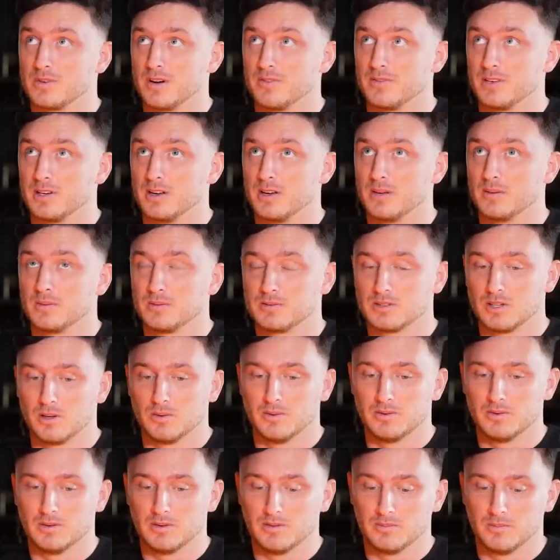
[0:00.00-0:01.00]
revenue.
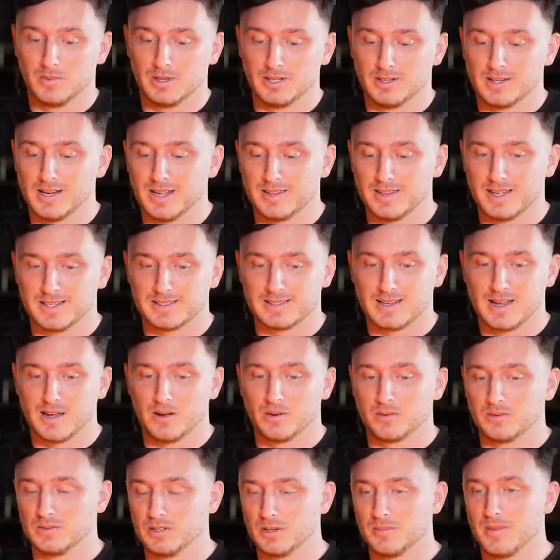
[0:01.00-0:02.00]
So when you net that
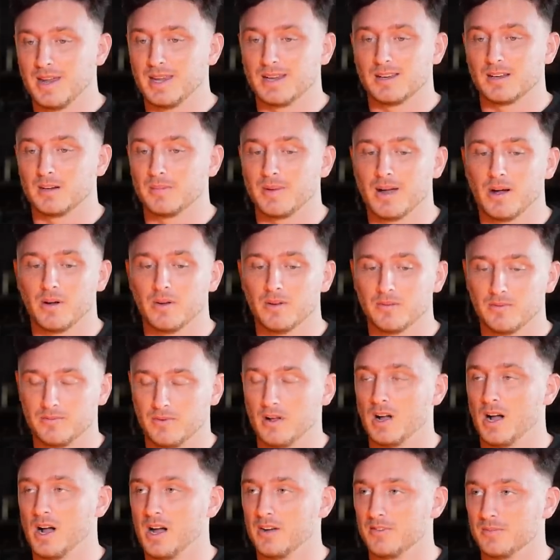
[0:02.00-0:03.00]
down, you're making about
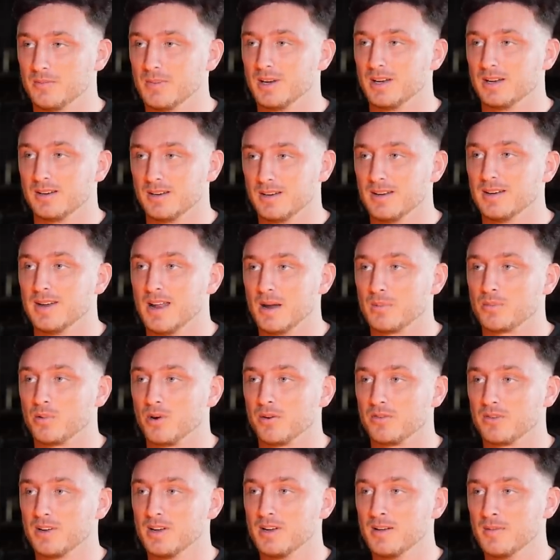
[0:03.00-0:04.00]
half a million in net
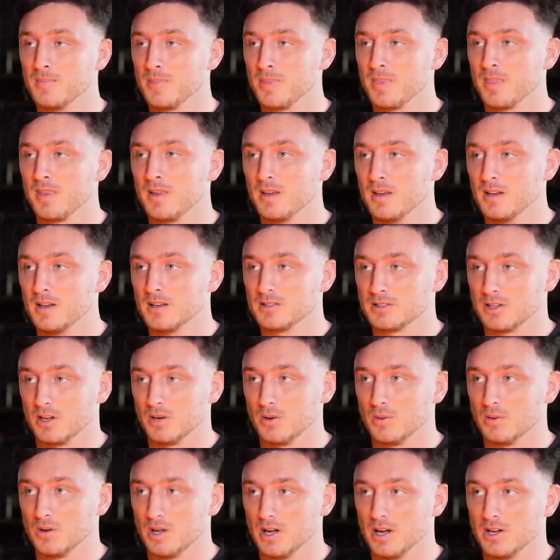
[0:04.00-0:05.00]
profit. Yeah.
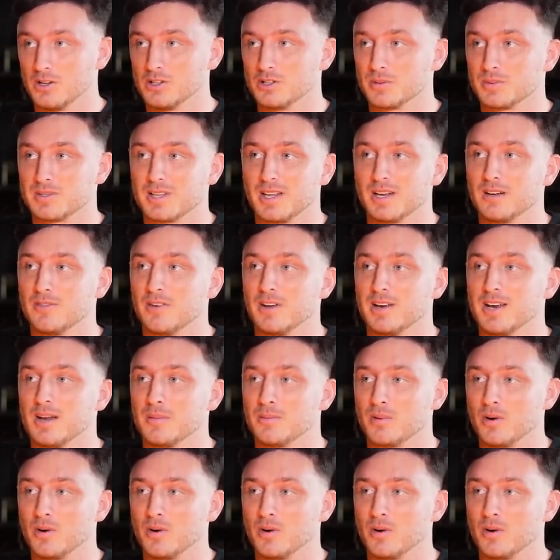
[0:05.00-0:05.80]
So 100% of our net